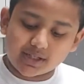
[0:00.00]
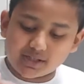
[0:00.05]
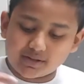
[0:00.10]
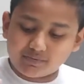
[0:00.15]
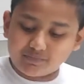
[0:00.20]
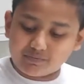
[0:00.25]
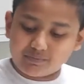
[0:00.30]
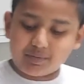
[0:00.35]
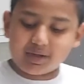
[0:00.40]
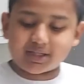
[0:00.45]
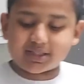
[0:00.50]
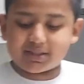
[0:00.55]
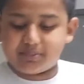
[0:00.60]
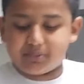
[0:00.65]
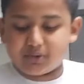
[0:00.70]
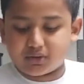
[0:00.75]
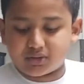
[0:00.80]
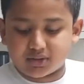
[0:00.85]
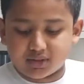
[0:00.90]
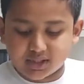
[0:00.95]
in, makes it
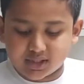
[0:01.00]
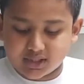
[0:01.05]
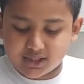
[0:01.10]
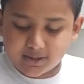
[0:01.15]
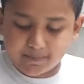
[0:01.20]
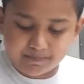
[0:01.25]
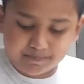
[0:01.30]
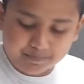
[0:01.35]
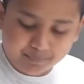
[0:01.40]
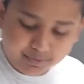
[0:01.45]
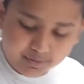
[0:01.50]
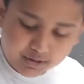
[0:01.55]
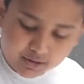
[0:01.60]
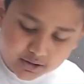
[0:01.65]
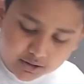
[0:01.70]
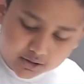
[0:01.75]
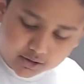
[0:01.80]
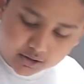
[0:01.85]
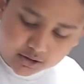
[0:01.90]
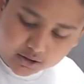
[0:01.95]
more thicker.
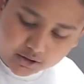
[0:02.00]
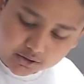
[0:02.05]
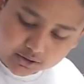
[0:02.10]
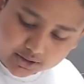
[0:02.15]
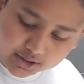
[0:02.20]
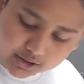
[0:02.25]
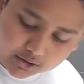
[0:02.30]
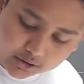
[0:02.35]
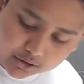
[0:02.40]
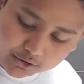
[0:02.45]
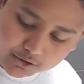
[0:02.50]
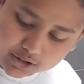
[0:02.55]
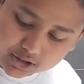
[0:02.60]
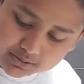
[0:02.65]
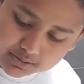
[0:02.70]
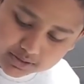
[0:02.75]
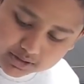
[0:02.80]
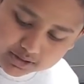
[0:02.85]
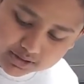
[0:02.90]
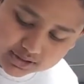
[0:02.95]
Oh, that Oreo
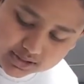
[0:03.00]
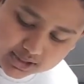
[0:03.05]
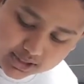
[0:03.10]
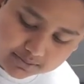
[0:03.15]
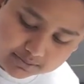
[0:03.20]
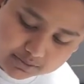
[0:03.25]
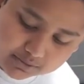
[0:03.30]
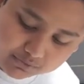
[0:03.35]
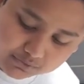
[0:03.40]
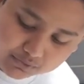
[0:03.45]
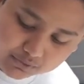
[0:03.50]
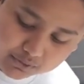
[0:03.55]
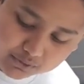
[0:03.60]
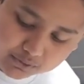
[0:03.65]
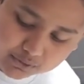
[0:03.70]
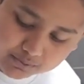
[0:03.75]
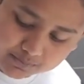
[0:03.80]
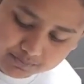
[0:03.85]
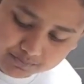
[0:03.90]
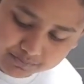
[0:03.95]
has been dipped
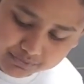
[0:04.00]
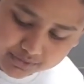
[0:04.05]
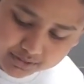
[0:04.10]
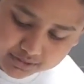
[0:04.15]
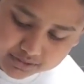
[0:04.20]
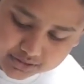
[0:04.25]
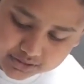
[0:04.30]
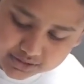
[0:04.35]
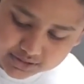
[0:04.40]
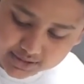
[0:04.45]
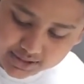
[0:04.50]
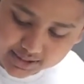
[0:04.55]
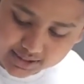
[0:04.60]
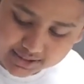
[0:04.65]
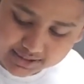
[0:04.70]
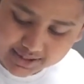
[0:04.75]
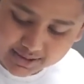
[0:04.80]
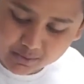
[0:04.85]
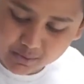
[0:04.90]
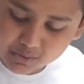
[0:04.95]
full. We'll just
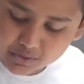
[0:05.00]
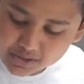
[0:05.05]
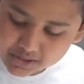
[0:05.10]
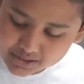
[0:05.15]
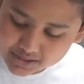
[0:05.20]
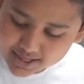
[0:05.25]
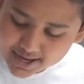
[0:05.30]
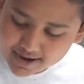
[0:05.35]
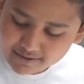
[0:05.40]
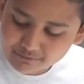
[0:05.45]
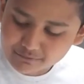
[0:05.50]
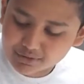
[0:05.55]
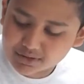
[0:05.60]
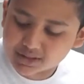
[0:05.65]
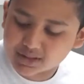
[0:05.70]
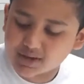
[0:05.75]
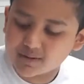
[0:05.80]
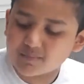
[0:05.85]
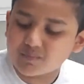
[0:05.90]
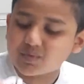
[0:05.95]
eat that with
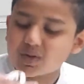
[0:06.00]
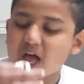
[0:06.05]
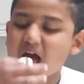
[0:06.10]
everything.